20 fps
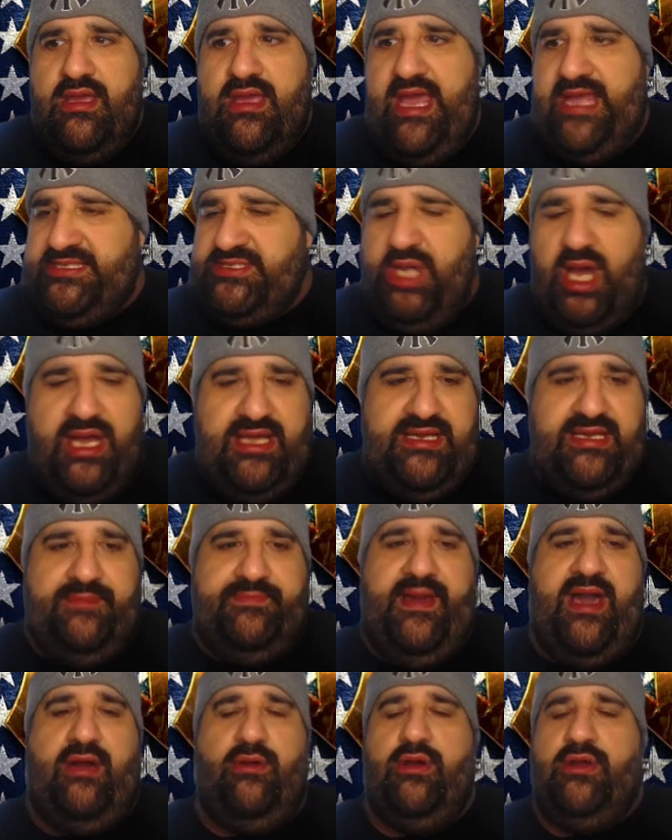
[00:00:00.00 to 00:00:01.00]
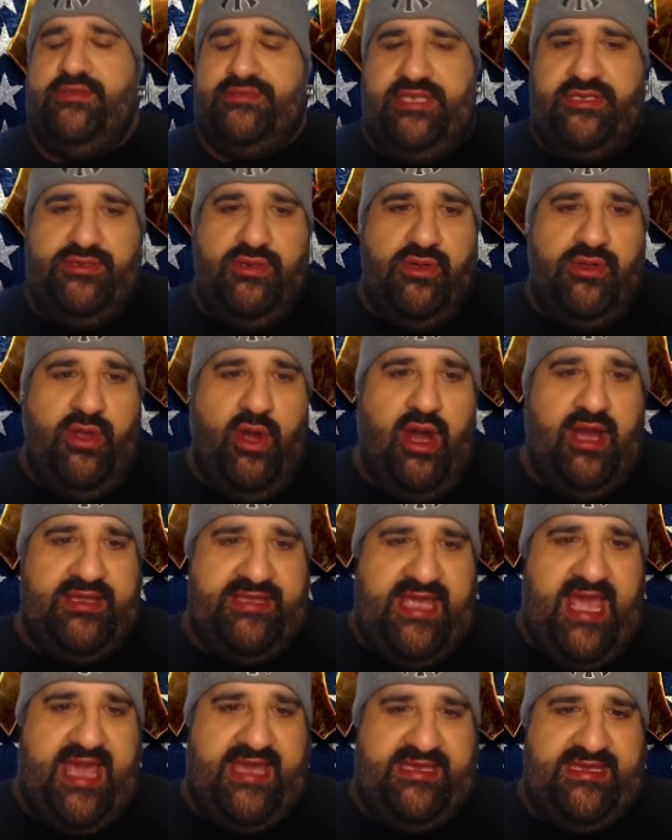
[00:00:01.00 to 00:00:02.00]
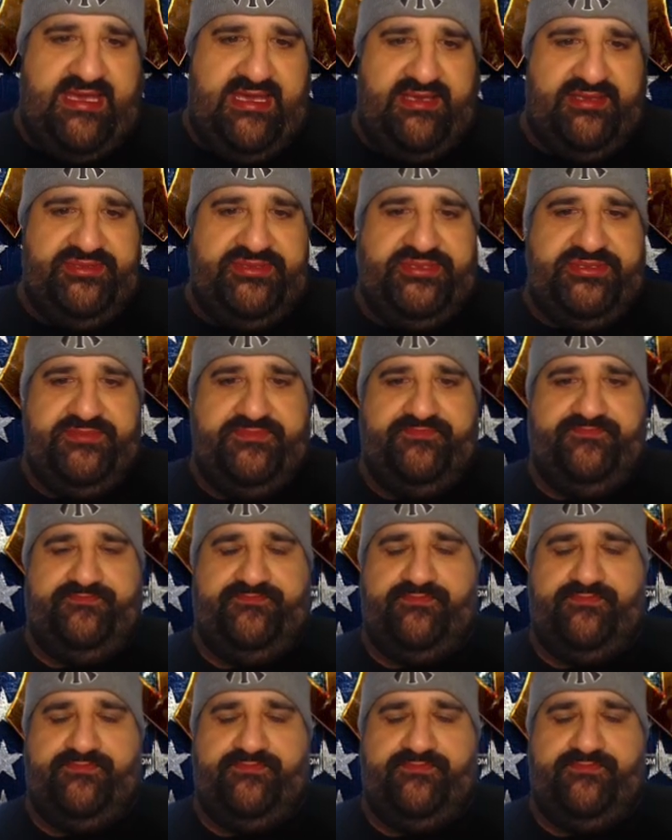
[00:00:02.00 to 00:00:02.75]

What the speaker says: and talking about the New York Yankees.